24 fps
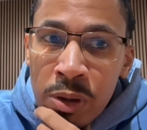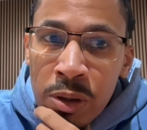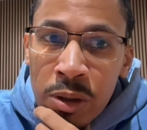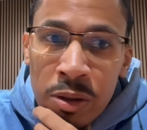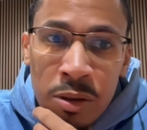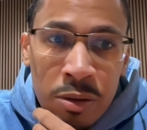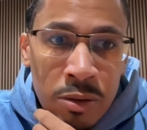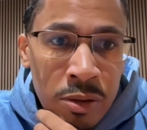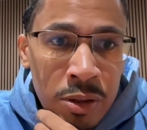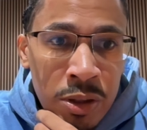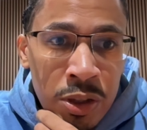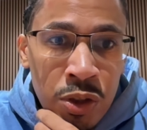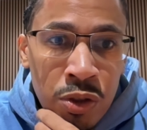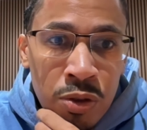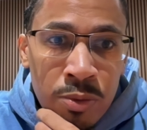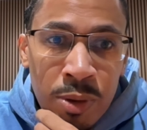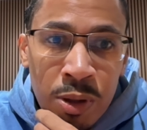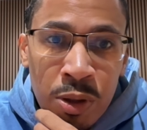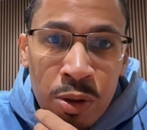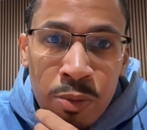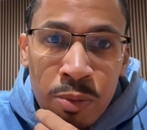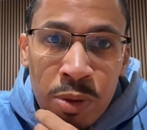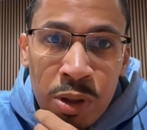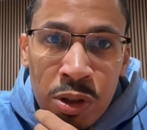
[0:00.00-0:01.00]
a
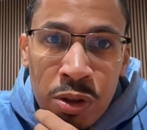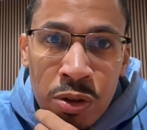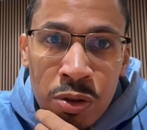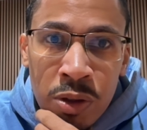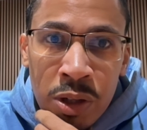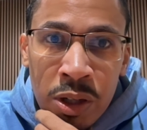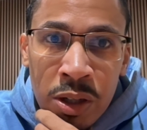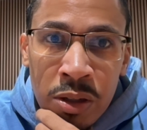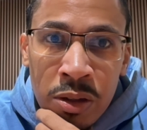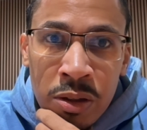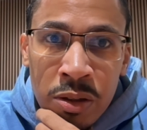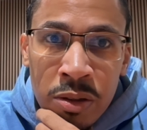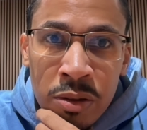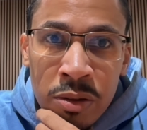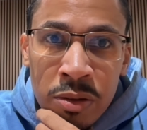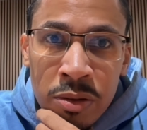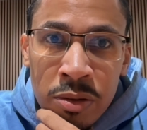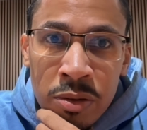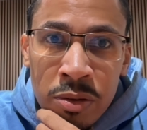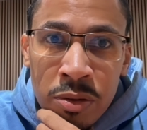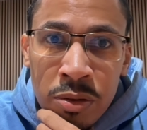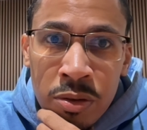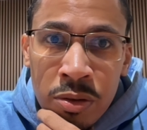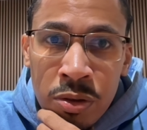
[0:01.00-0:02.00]
instrumental bus so I can
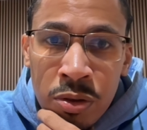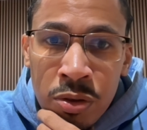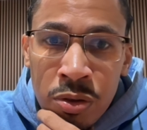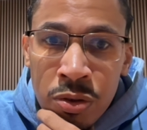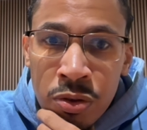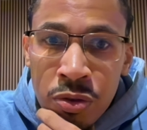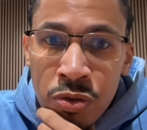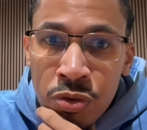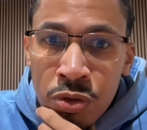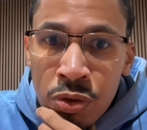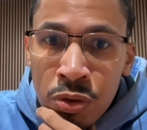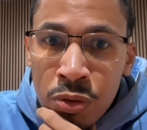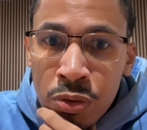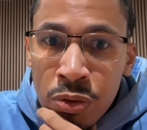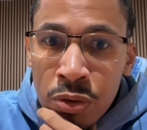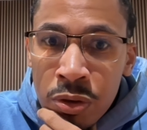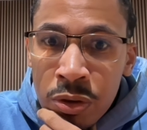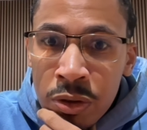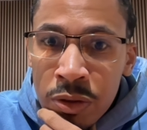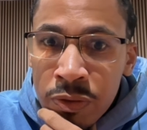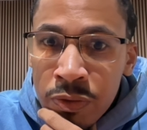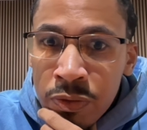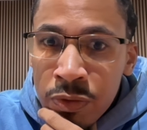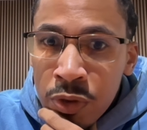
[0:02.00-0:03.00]
control
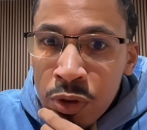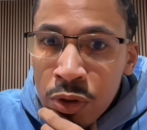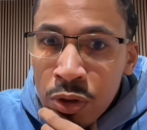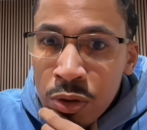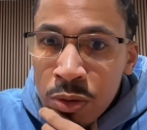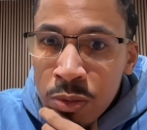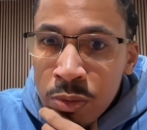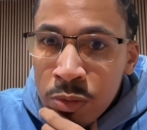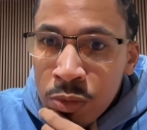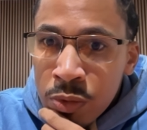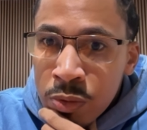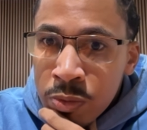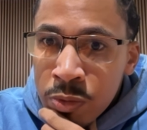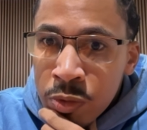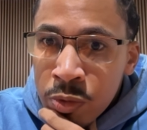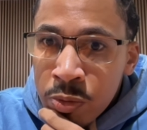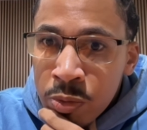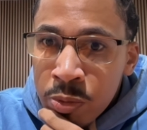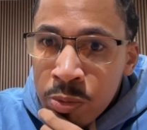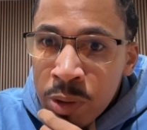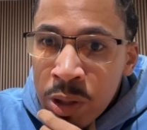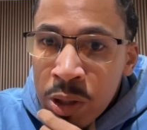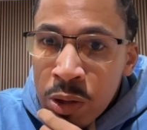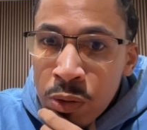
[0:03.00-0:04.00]
the volume
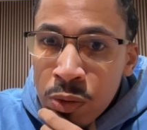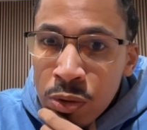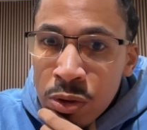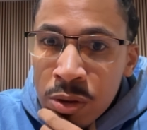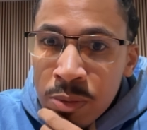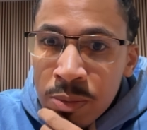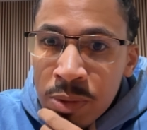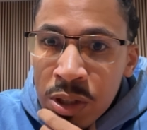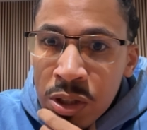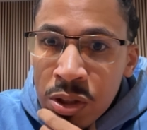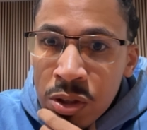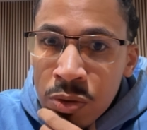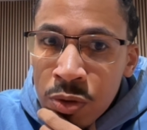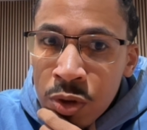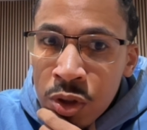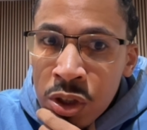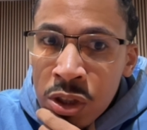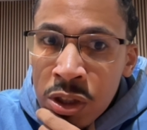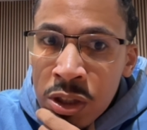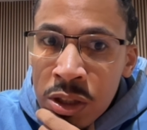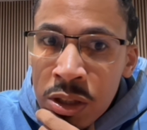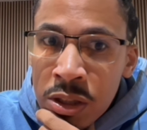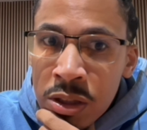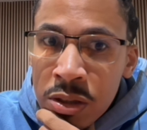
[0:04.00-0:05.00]
by automation, which
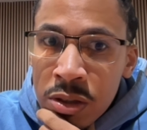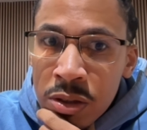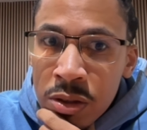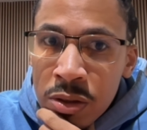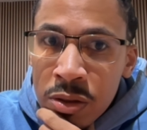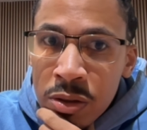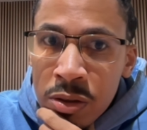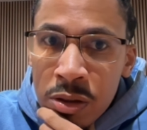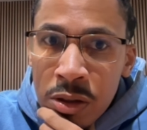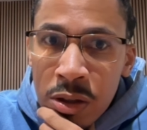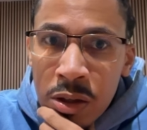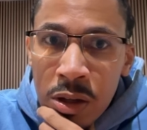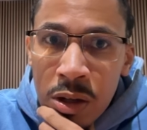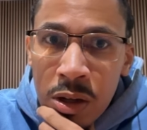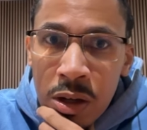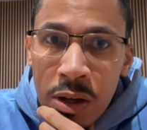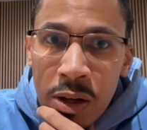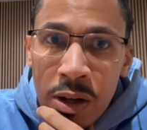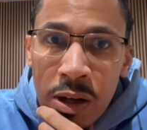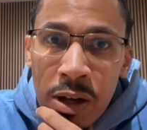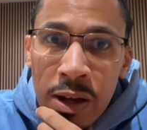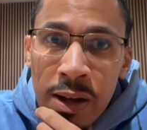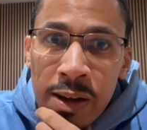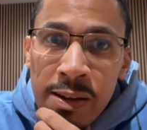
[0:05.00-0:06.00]
is easier.
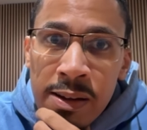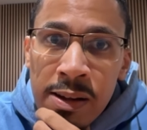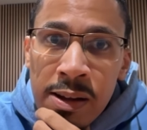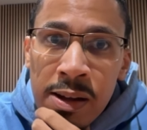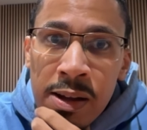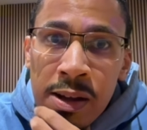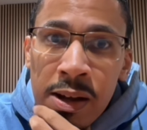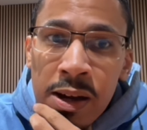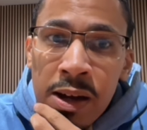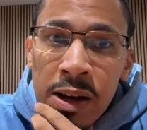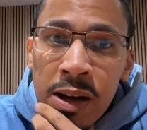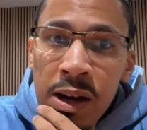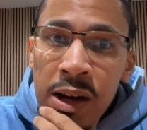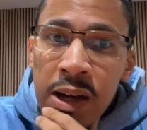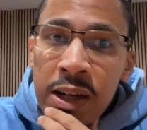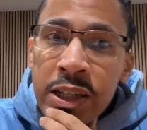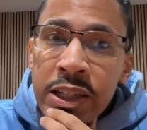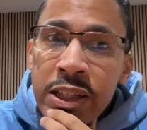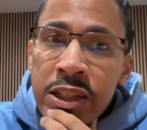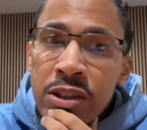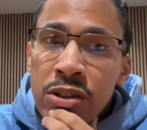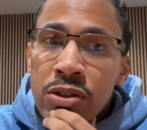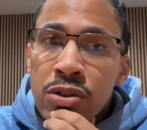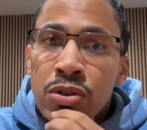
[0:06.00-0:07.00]
I
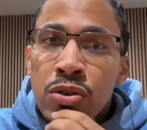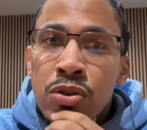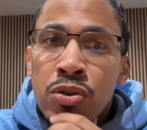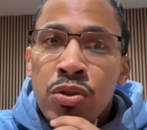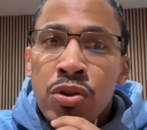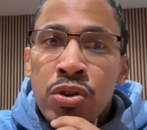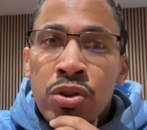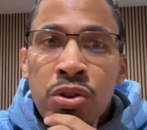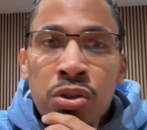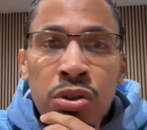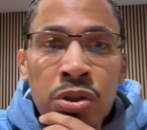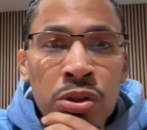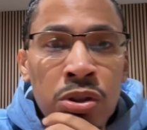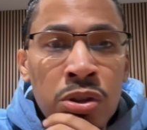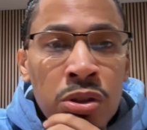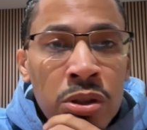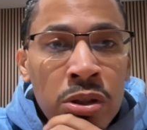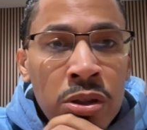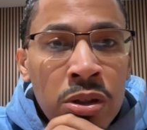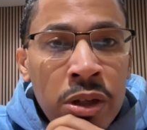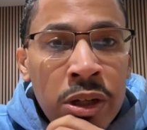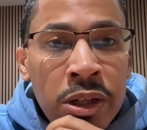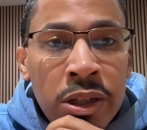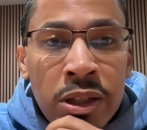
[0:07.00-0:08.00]
didn't use
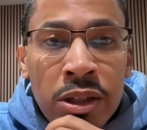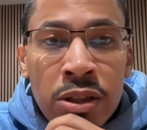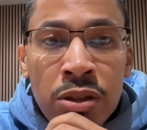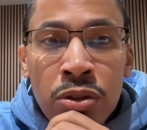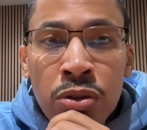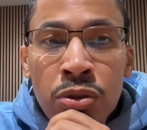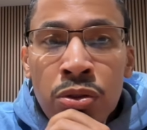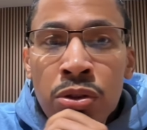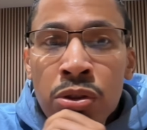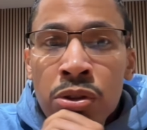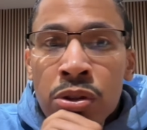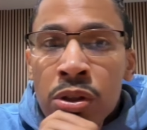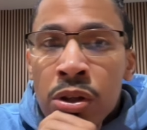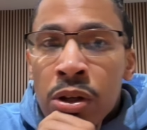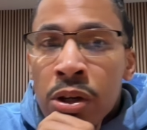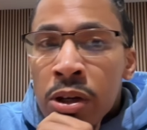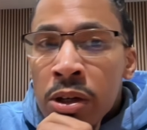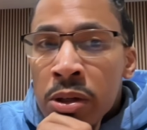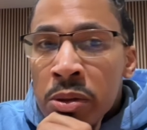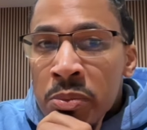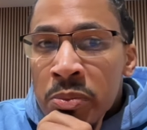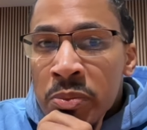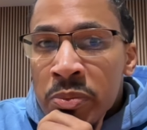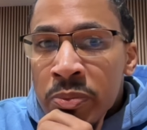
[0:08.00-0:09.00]
I didn't use
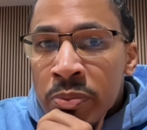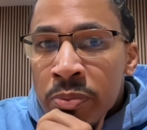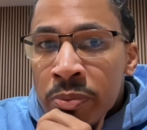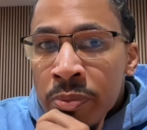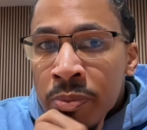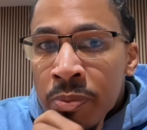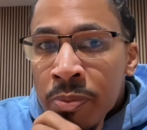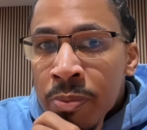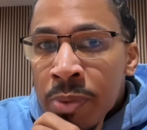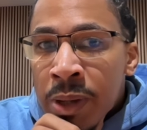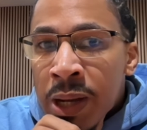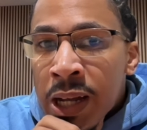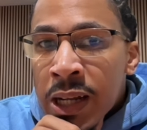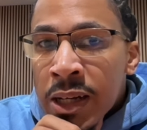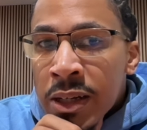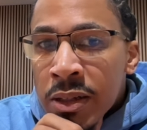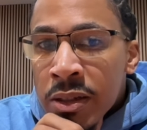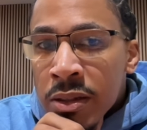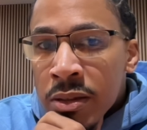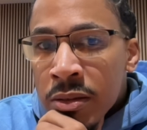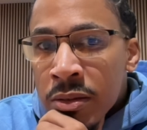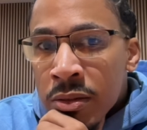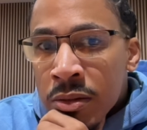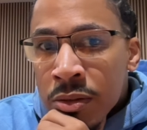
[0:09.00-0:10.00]
to
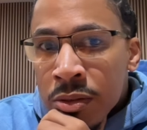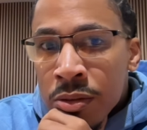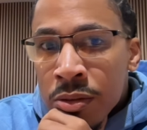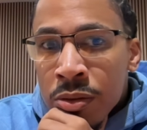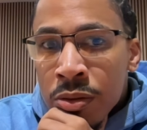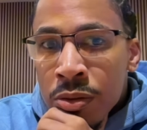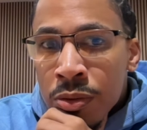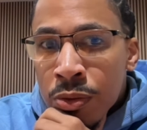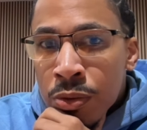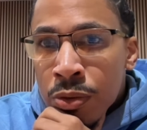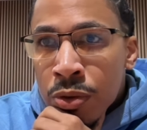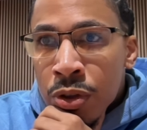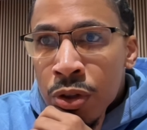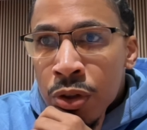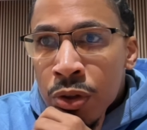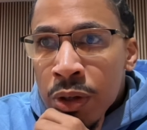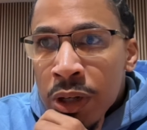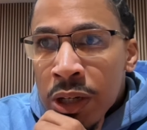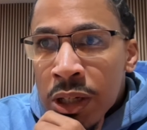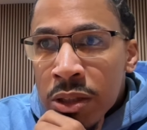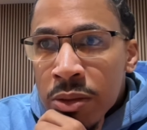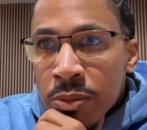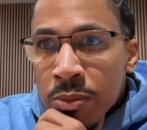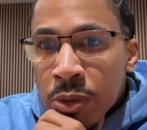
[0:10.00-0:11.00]
pan the audio
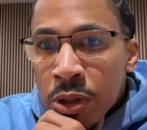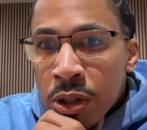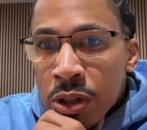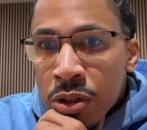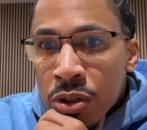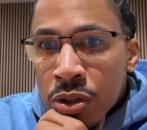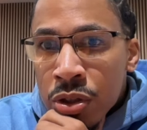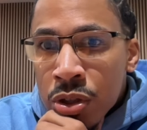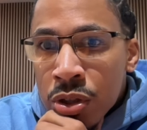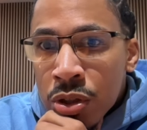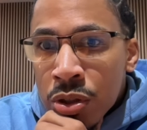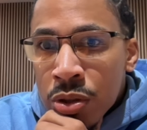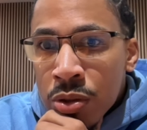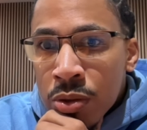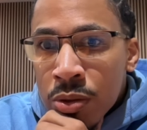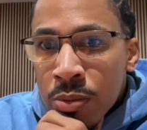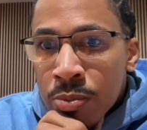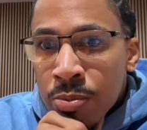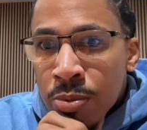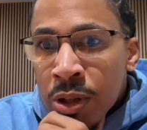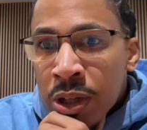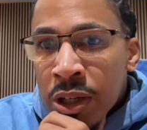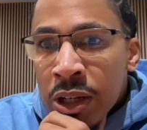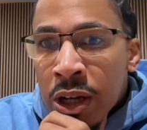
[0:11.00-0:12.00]
as much,
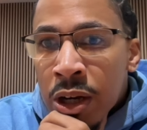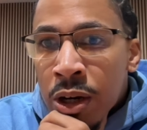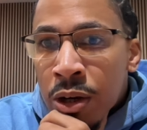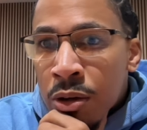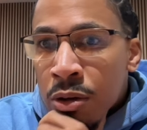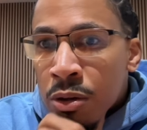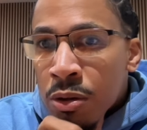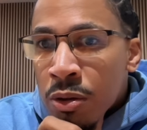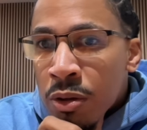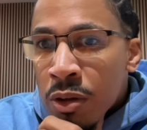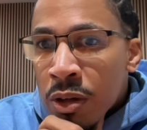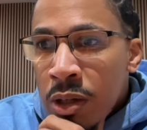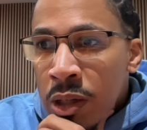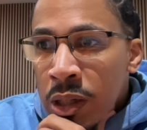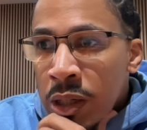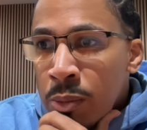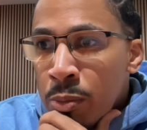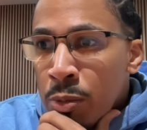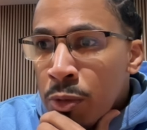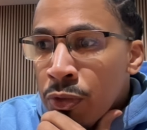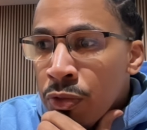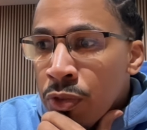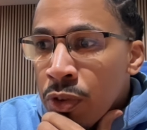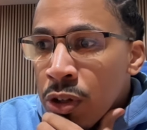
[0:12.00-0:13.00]
but now I
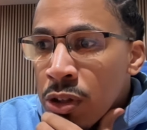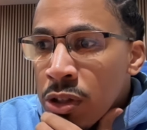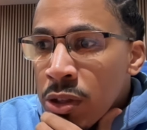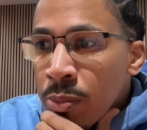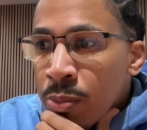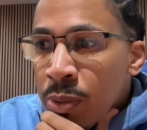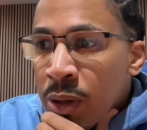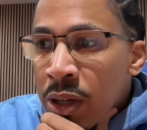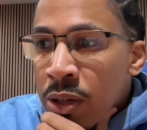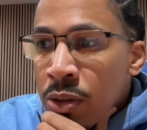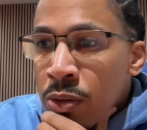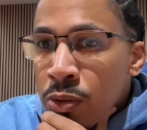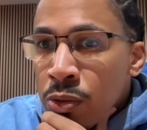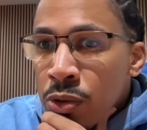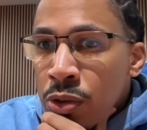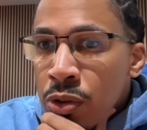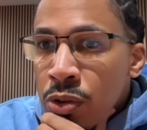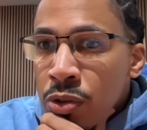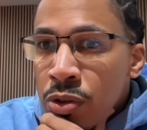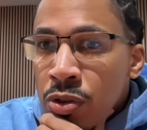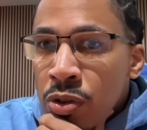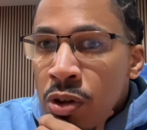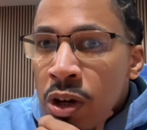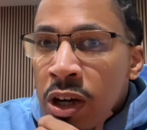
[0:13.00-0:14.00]
prefer to pan the
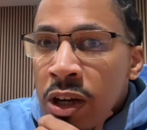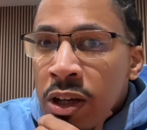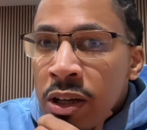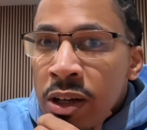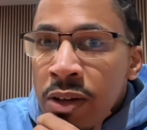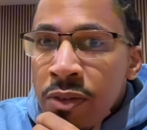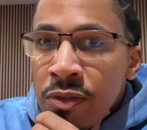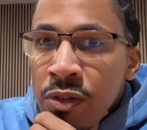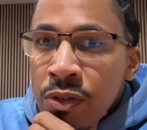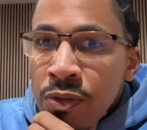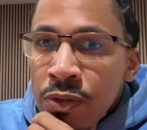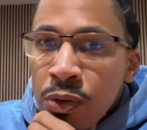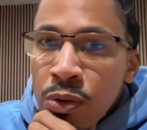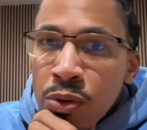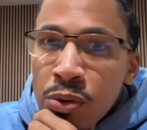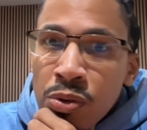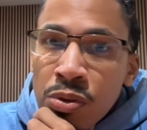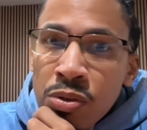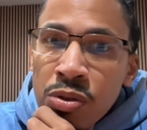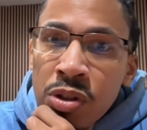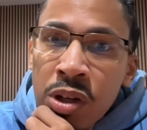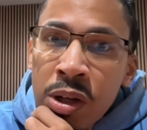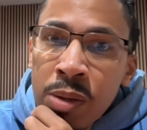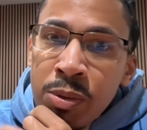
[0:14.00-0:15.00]
audio so I can have the
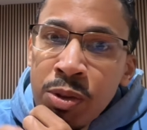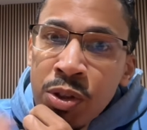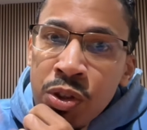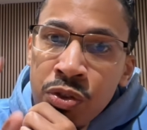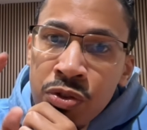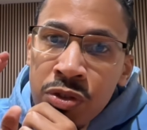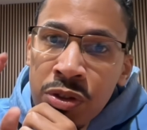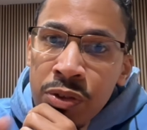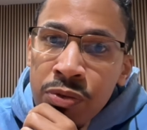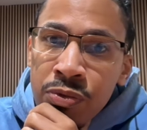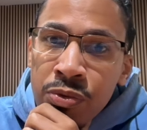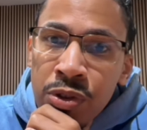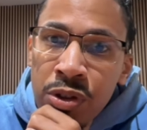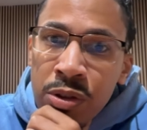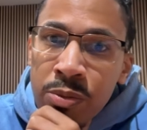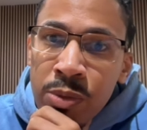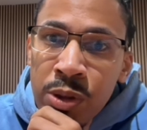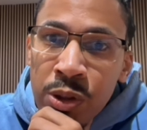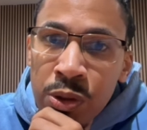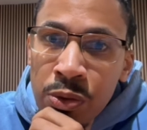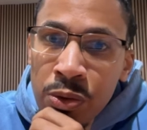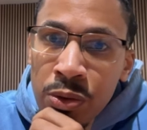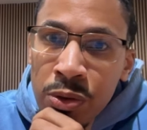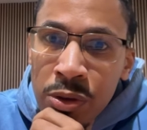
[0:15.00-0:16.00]
vocals coming straight through the
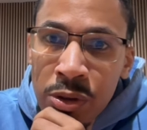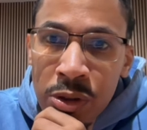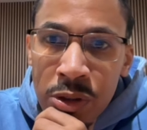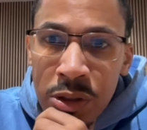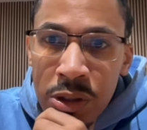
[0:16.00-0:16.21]
middle,